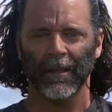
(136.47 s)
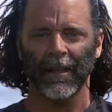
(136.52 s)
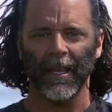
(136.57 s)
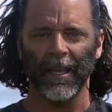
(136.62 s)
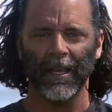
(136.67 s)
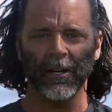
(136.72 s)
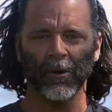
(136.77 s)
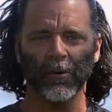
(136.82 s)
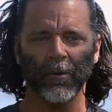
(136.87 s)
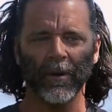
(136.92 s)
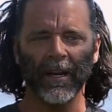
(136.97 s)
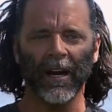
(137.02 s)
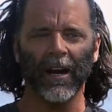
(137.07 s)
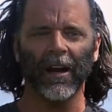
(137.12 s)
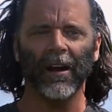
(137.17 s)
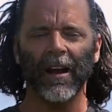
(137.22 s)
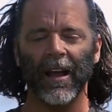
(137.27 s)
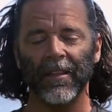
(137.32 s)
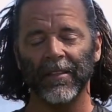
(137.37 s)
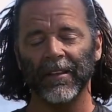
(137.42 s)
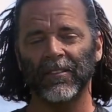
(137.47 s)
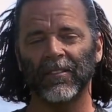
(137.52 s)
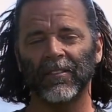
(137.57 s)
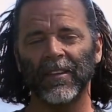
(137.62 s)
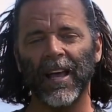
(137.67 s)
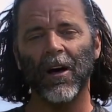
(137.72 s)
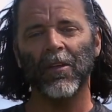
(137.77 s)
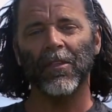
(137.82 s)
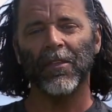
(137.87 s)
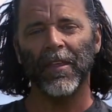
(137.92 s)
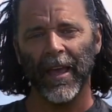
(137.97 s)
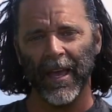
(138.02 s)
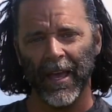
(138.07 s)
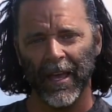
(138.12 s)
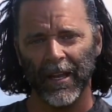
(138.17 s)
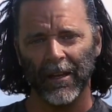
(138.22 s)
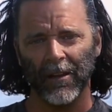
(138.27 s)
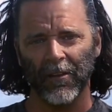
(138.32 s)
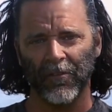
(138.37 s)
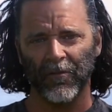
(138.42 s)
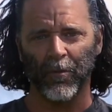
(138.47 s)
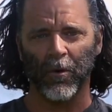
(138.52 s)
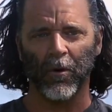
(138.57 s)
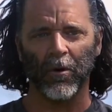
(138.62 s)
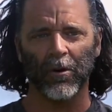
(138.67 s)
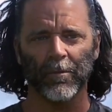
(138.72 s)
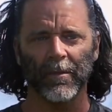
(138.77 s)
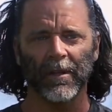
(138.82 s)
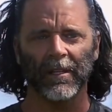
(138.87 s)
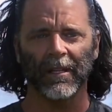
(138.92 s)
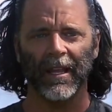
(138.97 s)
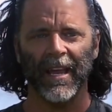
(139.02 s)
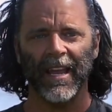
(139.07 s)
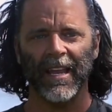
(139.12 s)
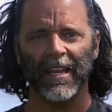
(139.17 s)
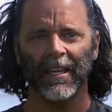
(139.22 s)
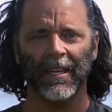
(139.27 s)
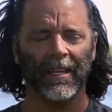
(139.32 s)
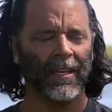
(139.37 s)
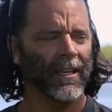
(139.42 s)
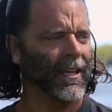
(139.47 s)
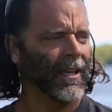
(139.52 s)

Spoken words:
Okay, here we are on the south end of Boardman Lake